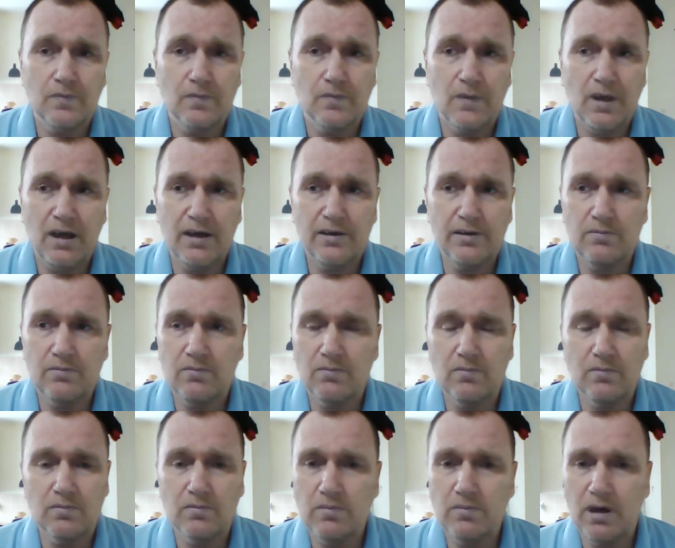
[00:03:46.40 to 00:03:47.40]
They
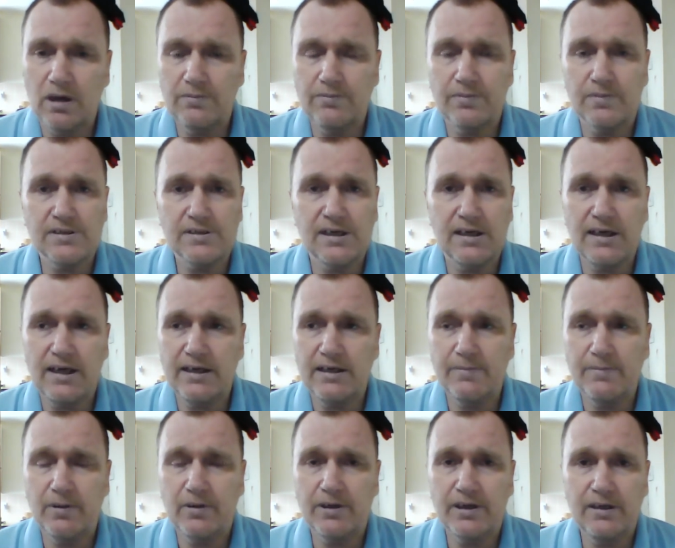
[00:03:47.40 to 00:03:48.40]
won't tell
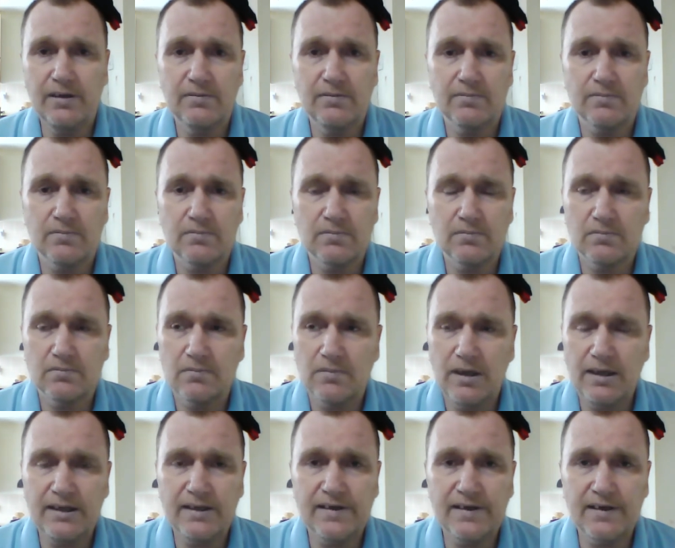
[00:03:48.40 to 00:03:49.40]
anybody
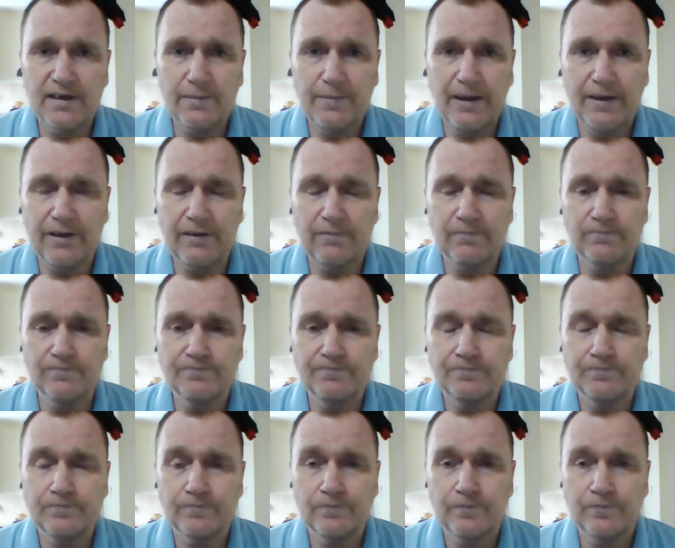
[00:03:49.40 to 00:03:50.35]
anything about it.